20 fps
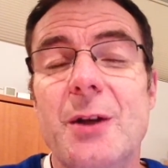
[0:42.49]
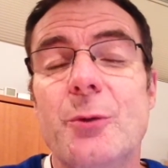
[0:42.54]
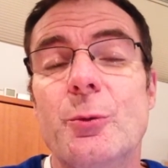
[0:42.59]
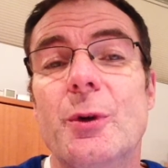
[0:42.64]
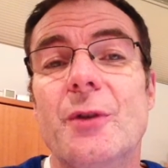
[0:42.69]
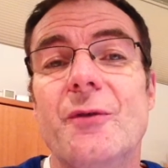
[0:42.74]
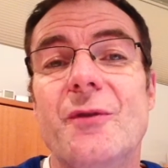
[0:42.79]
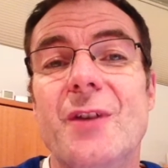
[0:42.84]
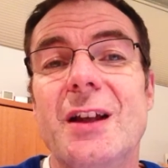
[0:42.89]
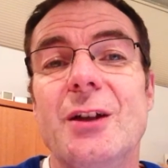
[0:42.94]

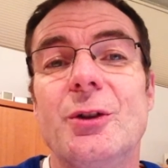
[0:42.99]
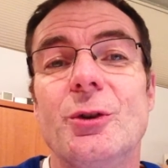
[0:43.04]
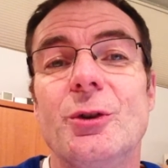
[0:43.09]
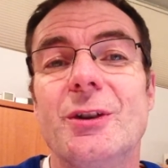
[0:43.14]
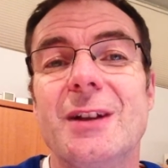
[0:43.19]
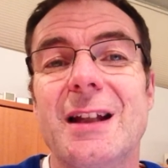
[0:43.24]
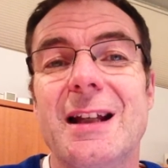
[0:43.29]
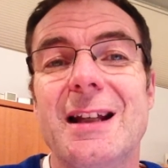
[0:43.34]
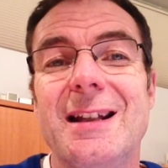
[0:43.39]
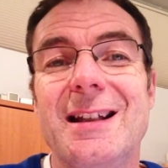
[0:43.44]

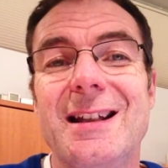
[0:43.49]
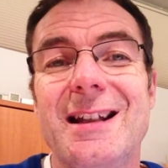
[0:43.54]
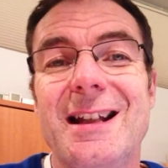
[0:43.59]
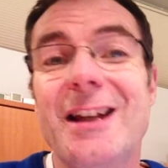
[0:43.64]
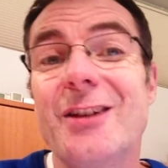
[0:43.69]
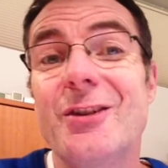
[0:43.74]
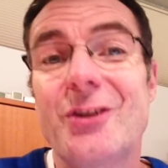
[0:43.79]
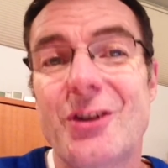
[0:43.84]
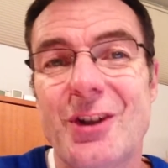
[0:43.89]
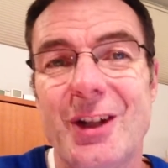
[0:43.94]
revealed
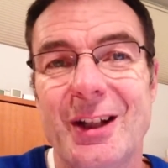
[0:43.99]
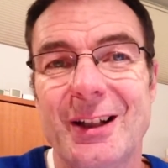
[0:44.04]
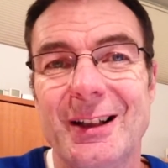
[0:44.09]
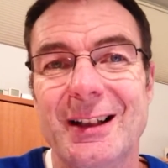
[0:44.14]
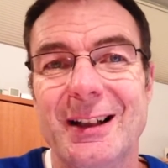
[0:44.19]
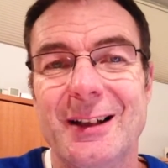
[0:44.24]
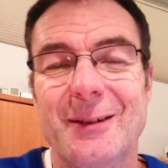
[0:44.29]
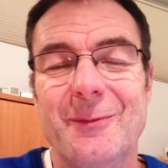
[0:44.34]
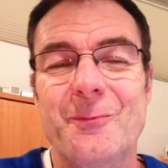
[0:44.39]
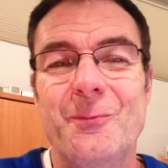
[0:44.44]

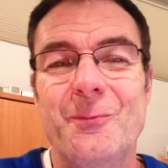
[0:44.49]
instantly,